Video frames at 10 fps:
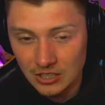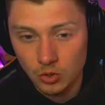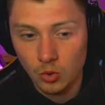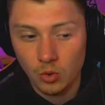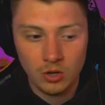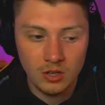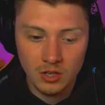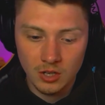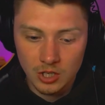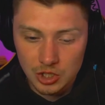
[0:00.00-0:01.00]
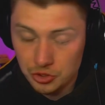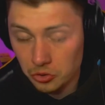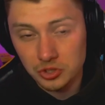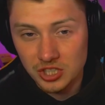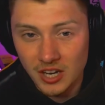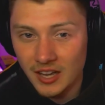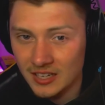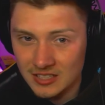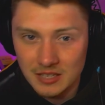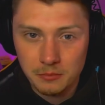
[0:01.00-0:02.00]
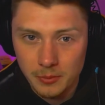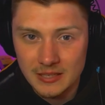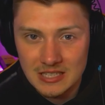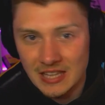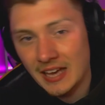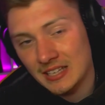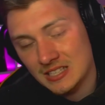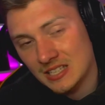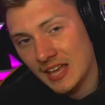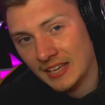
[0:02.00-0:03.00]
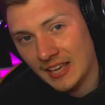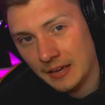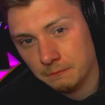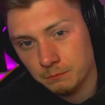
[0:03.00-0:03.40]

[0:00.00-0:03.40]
or structure and implemented that into their game.